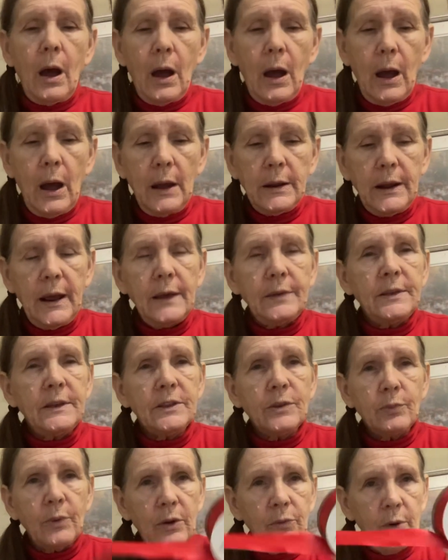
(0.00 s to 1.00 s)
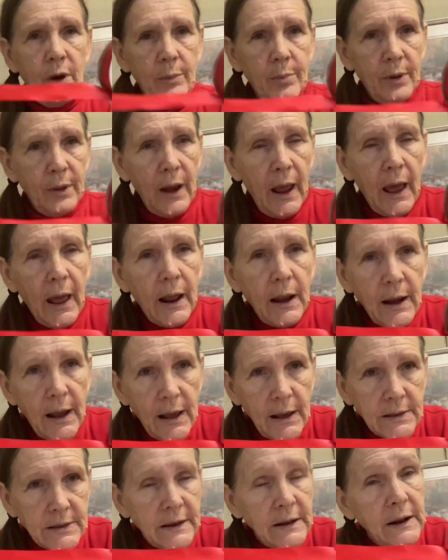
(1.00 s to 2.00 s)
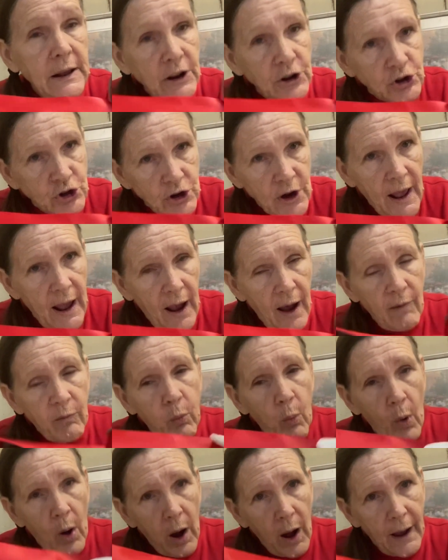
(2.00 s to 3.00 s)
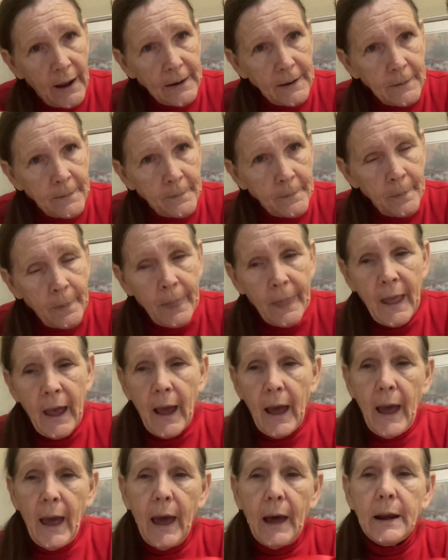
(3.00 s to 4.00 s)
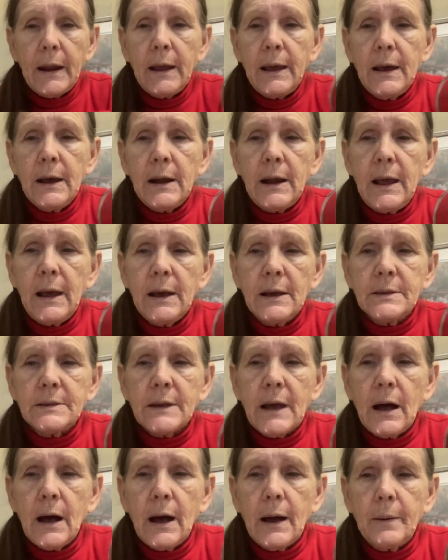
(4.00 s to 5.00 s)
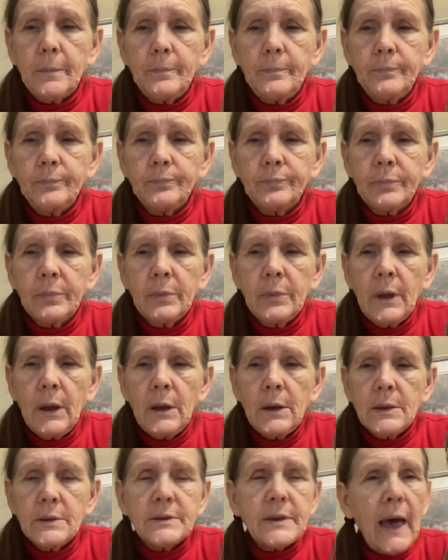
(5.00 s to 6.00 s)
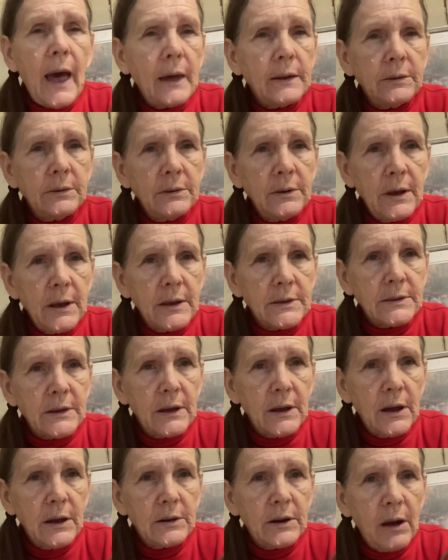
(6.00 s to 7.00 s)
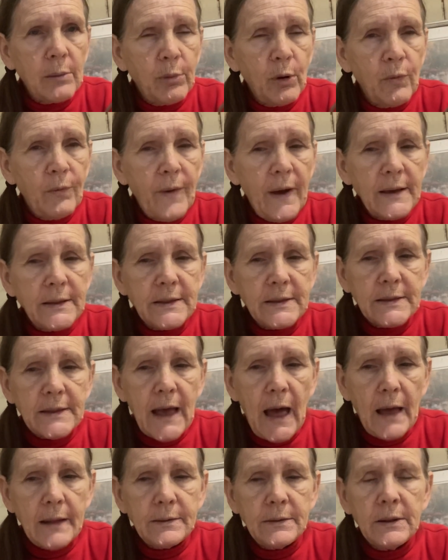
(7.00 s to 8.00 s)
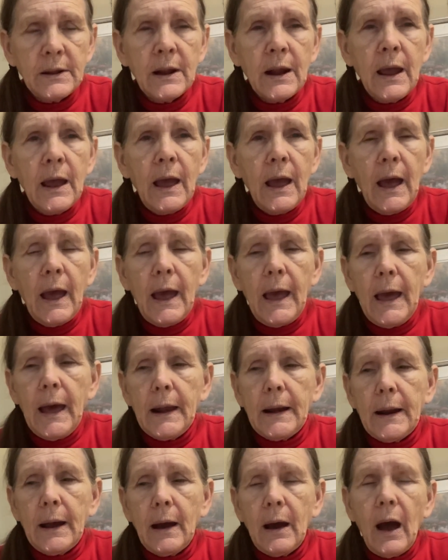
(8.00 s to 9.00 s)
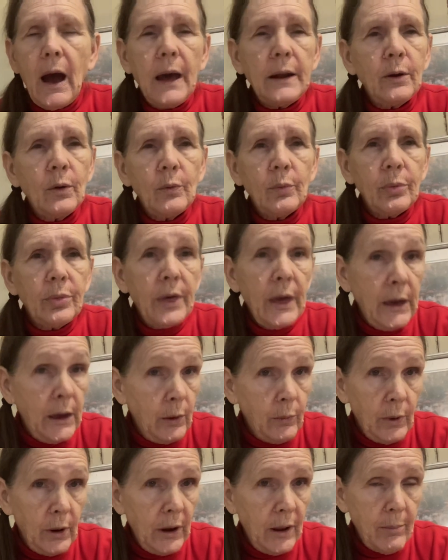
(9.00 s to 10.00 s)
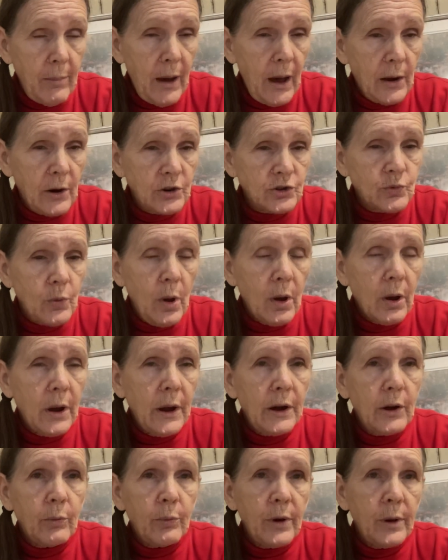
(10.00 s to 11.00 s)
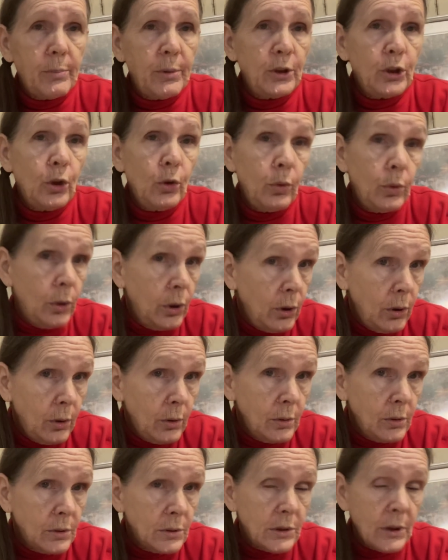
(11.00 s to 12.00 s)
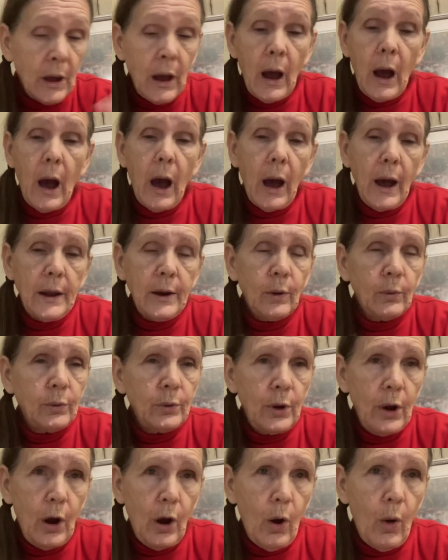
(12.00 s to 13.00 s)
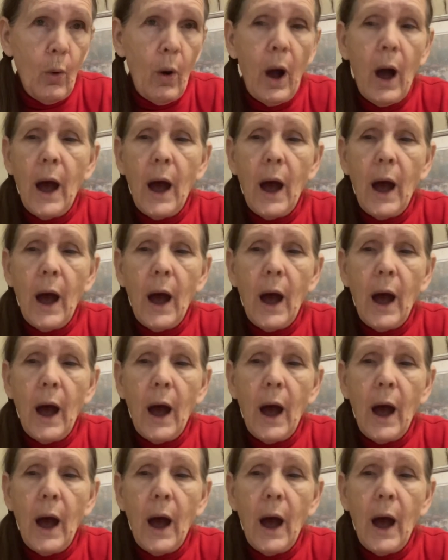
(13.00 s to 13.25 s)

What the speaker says: I take this red ribbon, and it's 1.5 inches wide, and it is satin. It's a double-faced satin, and I don't think it really matters what kind of ribbon you use. I don't know.